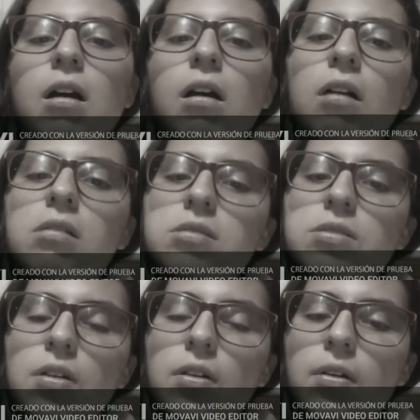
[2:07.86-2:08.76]

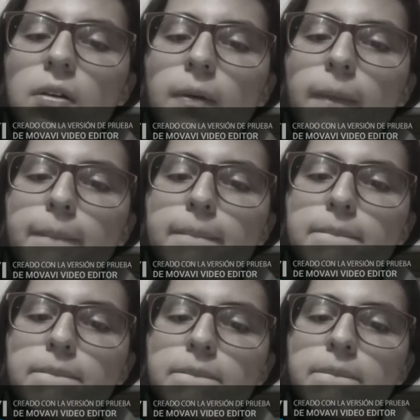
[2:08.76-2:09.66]
Also,
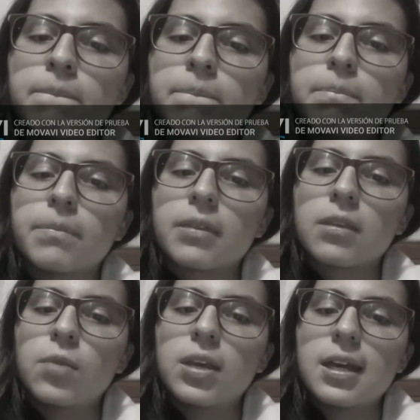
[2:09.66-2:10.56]

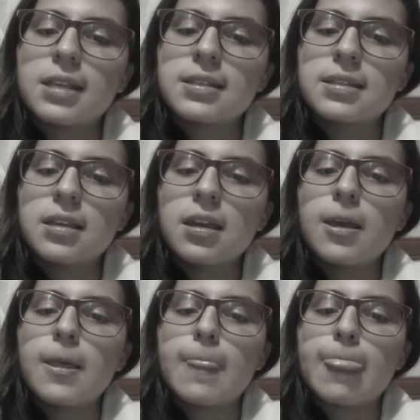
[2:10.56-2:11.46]
we can
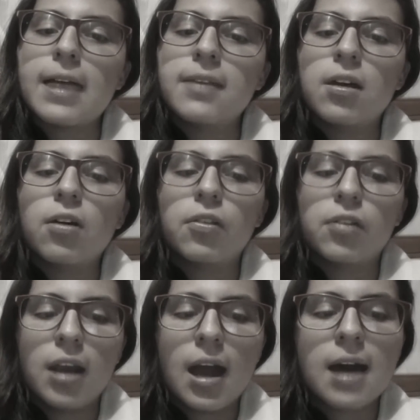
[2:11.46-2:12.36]
see, on the
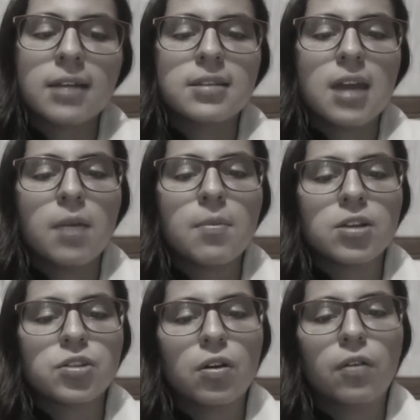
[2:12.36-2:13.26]
other hand, the
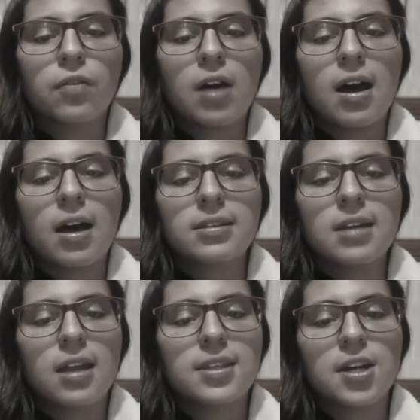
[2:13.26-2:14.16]
image of
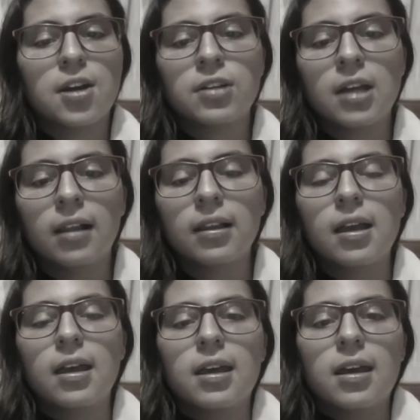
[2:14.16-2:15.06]
the eternal
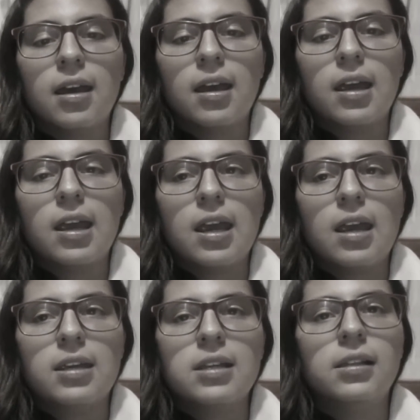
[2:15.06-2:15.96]

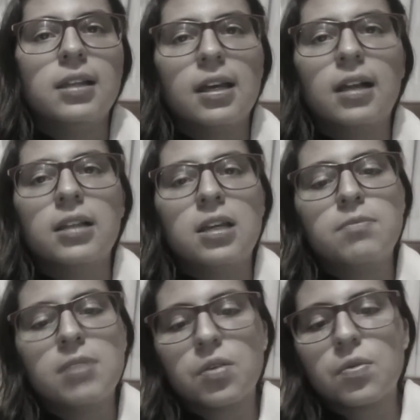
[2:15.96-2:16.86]
illegal
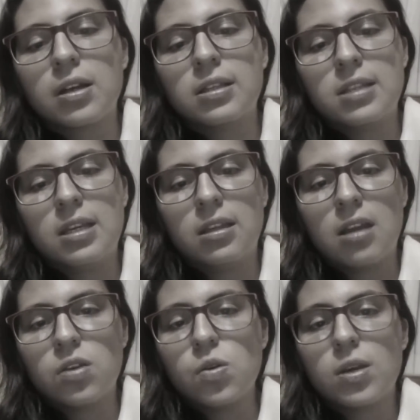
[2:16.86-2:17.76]
immigrant in
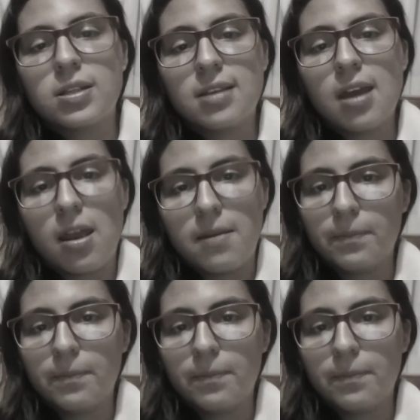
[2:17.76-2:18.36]
the USA.